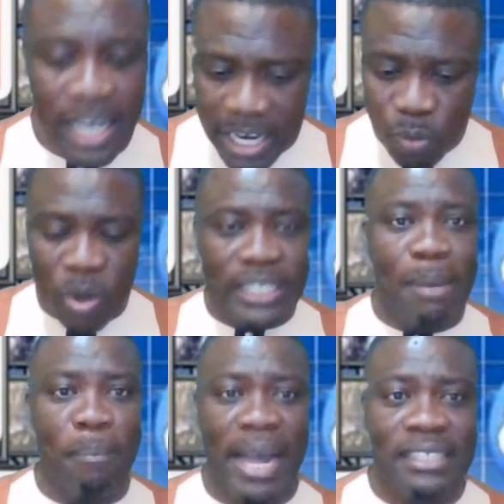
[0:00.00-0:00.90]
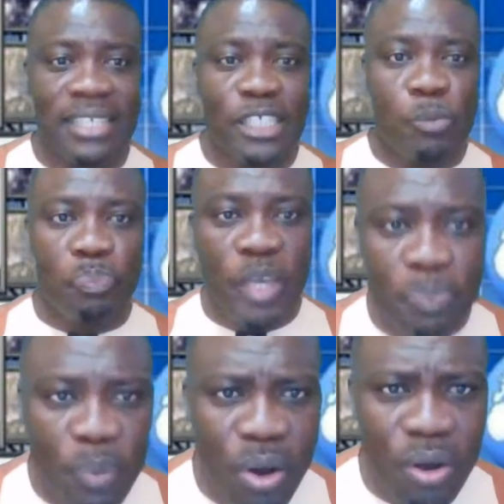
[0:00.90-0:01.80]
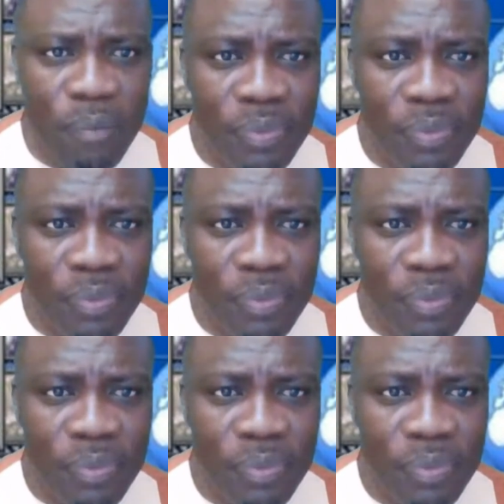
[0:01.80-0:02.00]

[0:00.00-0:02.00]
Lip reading: He was the masses people.